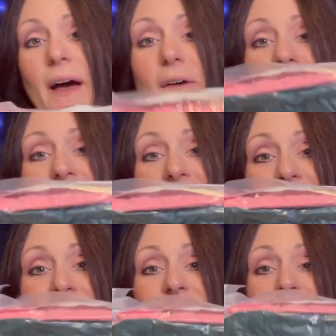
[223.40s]
of
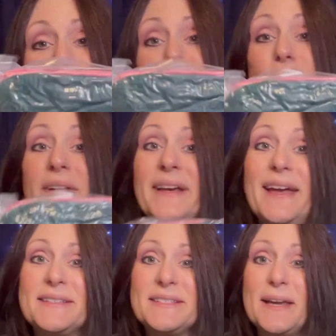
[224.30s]
hats that Katrina
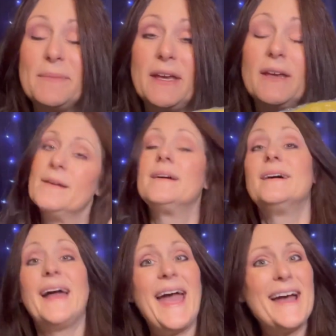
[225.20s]
has sent me.
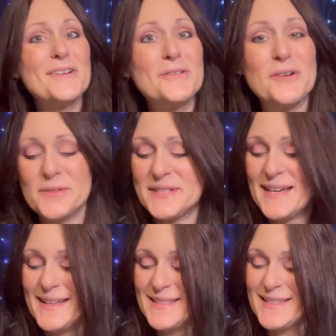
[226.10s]
And her note
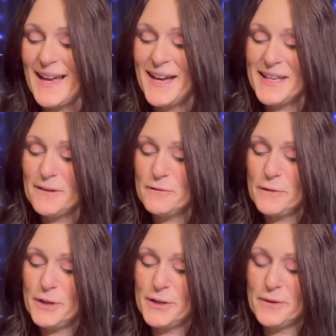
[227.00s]
says, "A gift
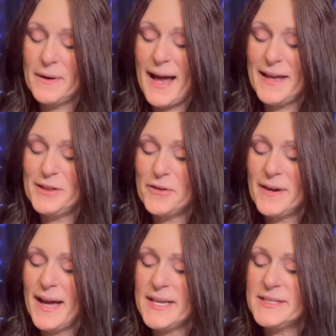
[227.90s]
for you. Hi,
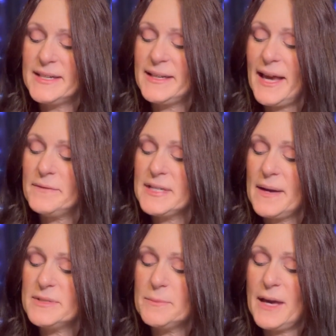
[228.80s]
Laura. I didn't have
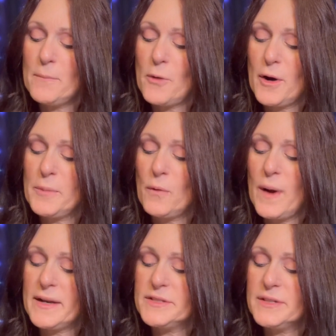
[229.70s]
time to make more, but
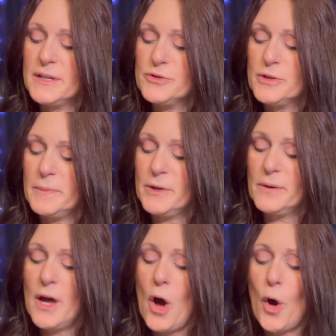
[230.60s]
wanted to
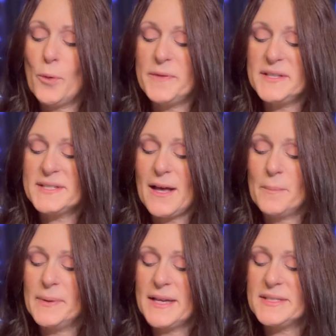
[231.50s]
contribute. Hope these
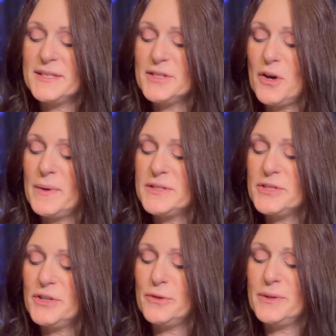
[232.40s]
help. Blessings always
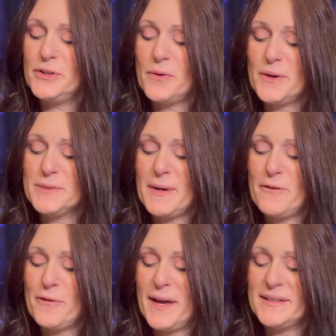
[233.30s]
to you and yours, my
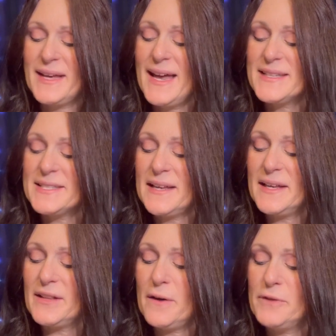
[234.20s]
friend.
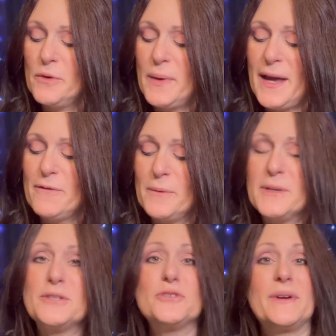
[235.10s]
Sending love your way from
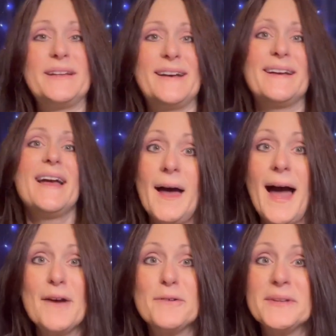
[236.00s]
Katrina."
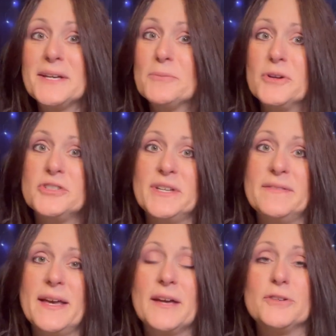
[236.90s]
I really
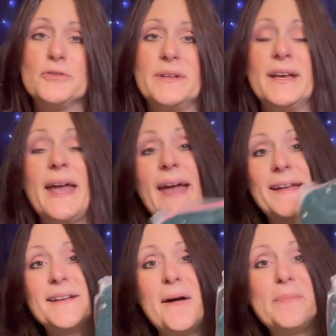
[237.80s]
appreciate that, Katrina.
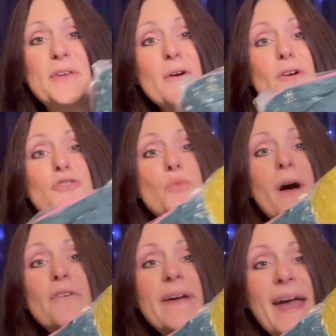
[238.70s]
And there are
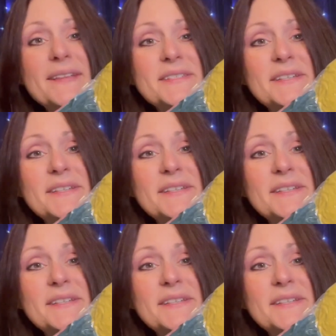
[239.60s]
12 hats